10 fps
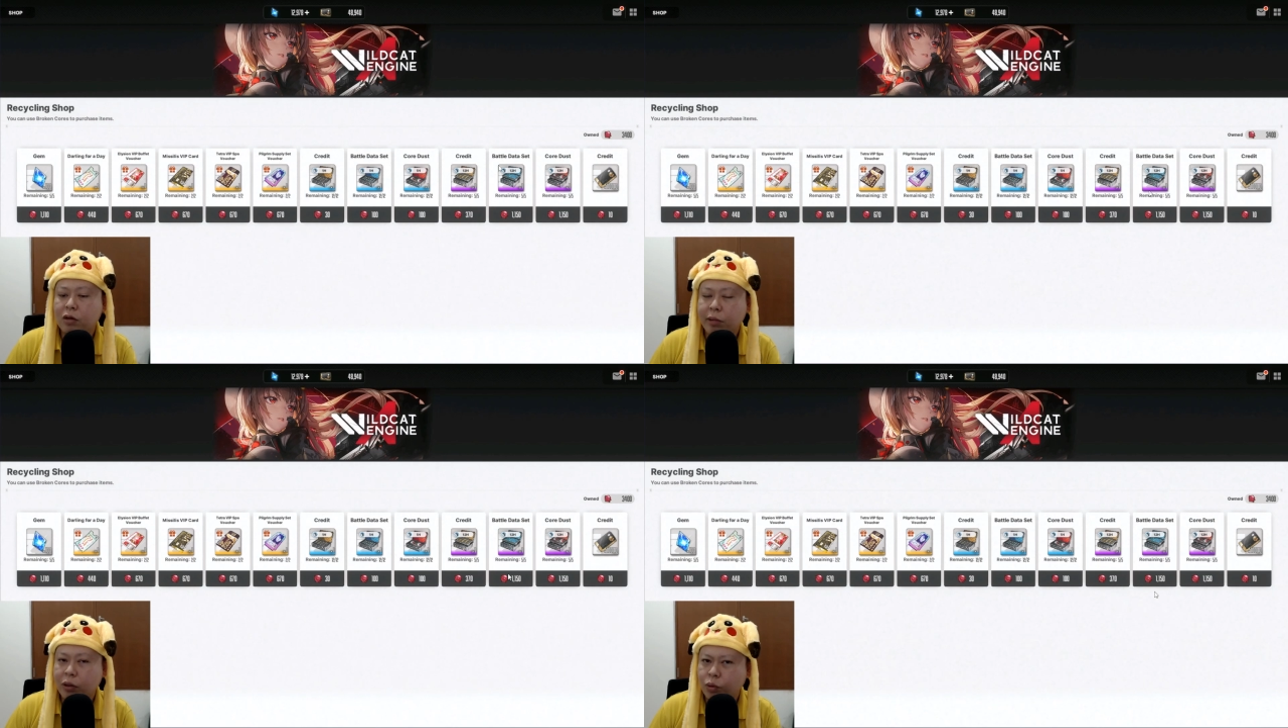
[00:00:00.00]
you
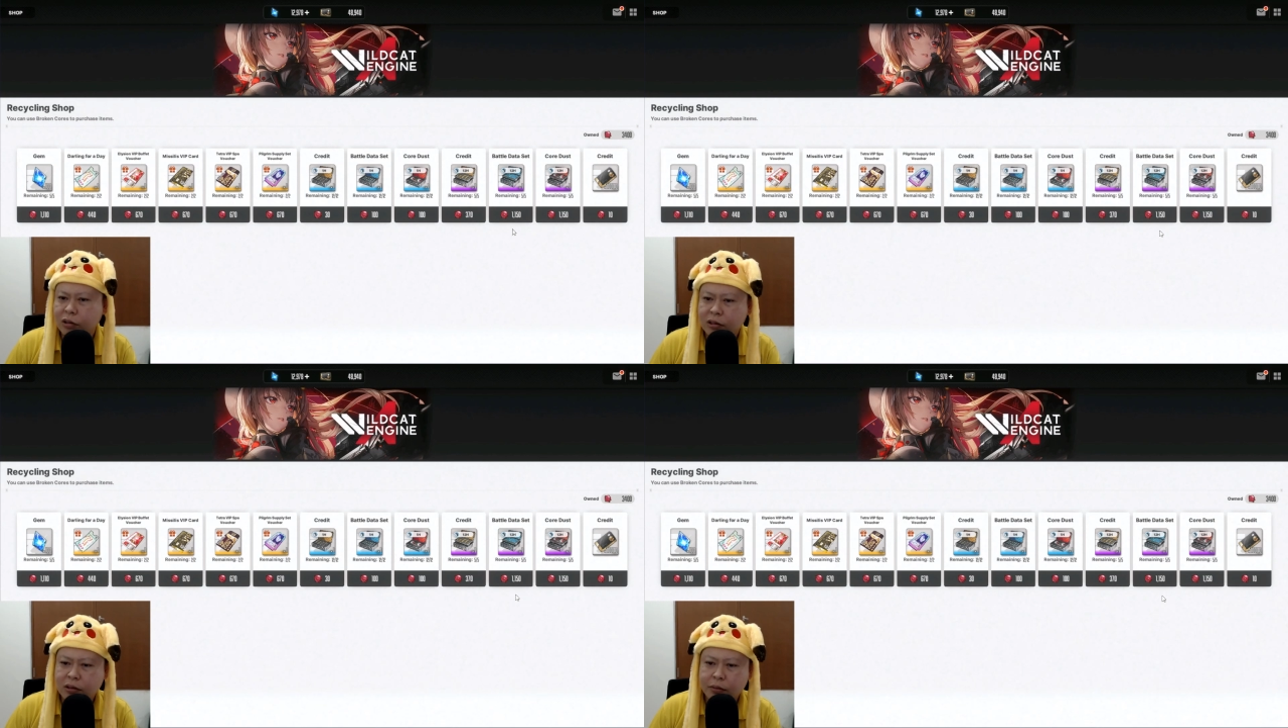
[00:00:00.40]
might
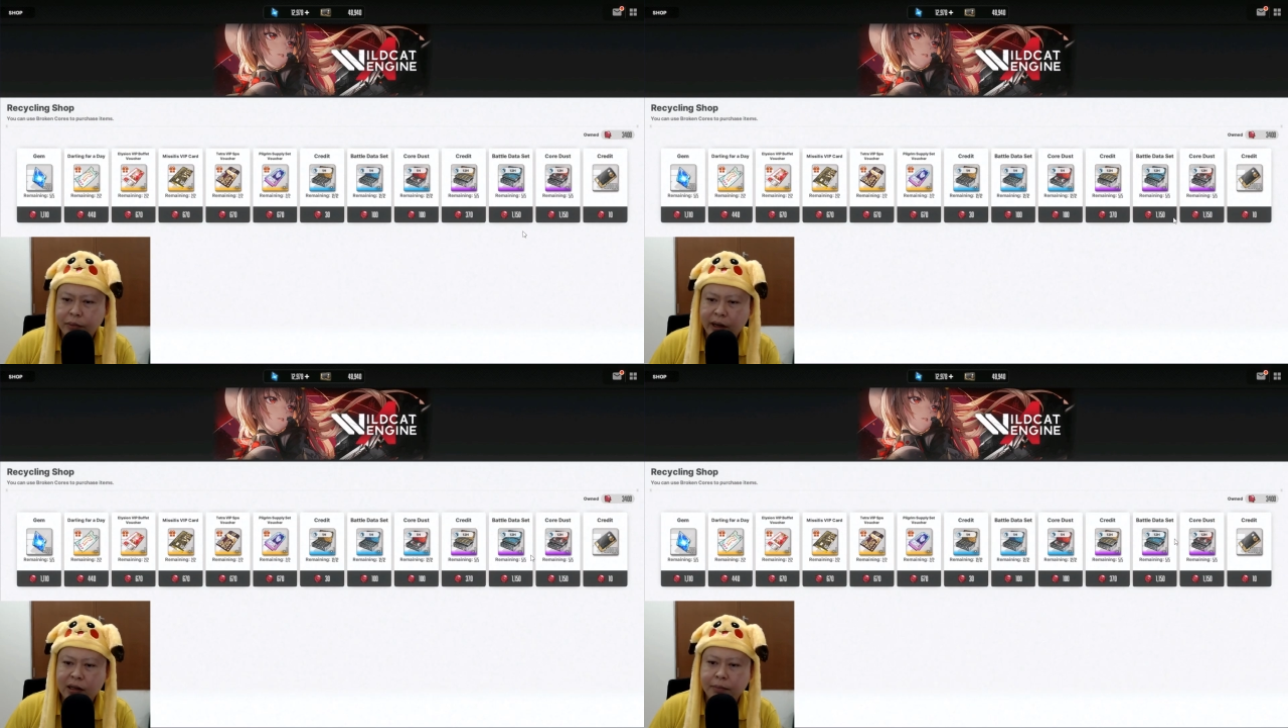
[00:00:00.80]
want to
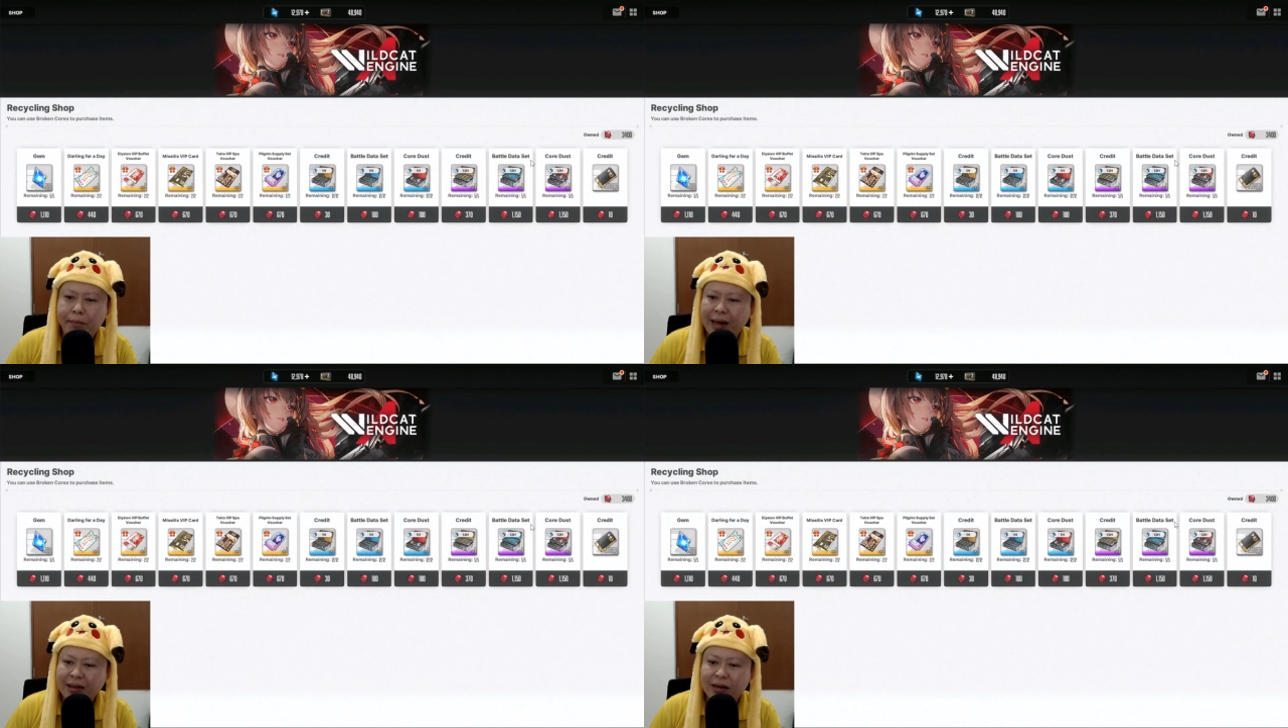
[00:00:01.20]
buy the
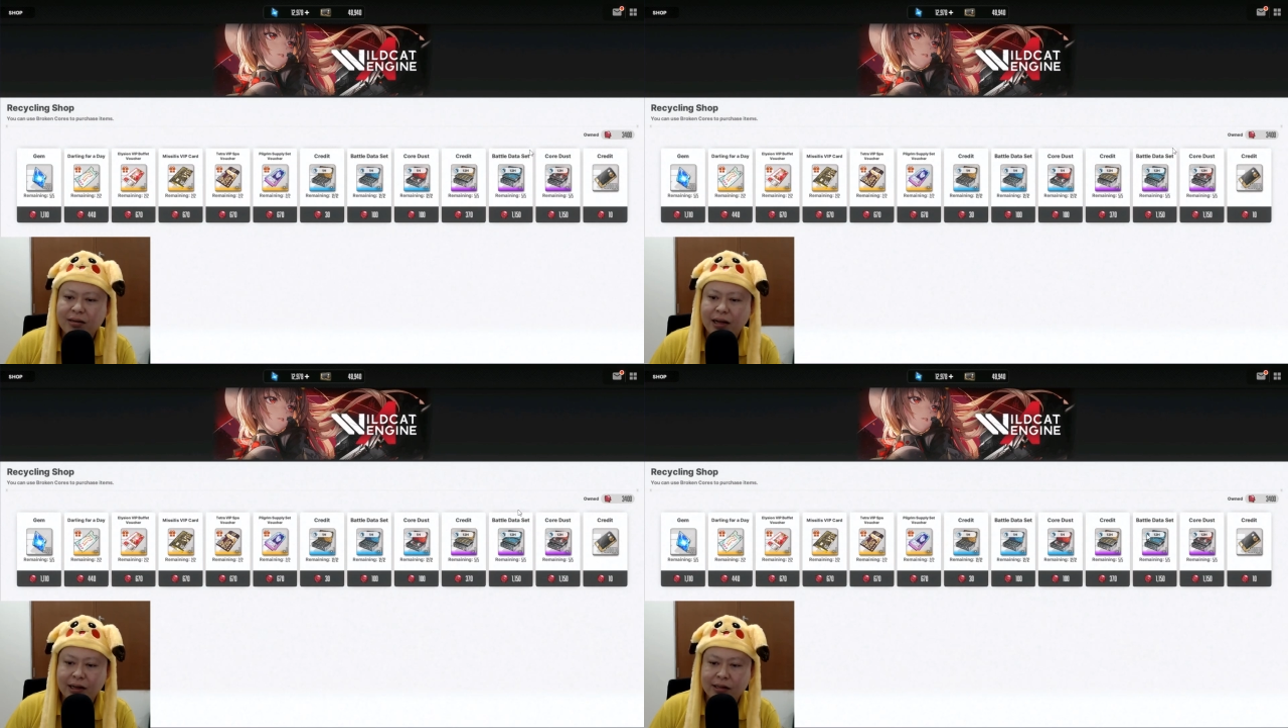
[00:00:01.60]
battle
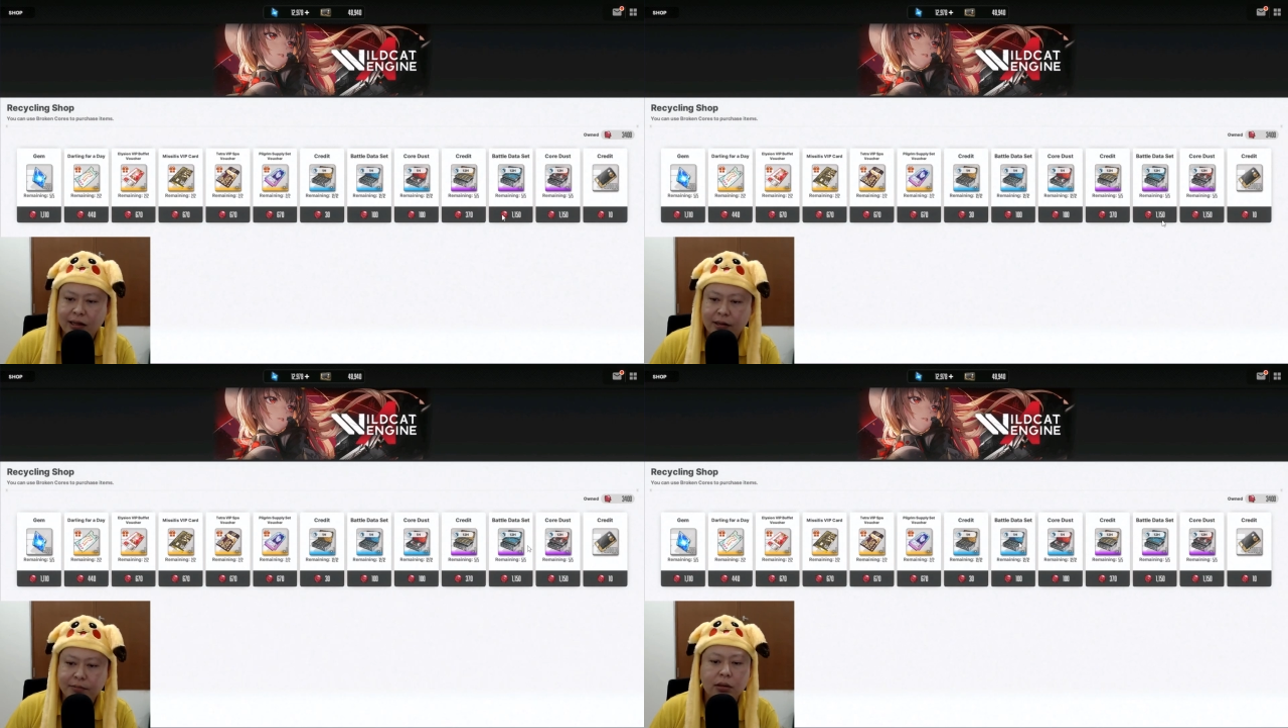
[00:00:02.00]
dataset,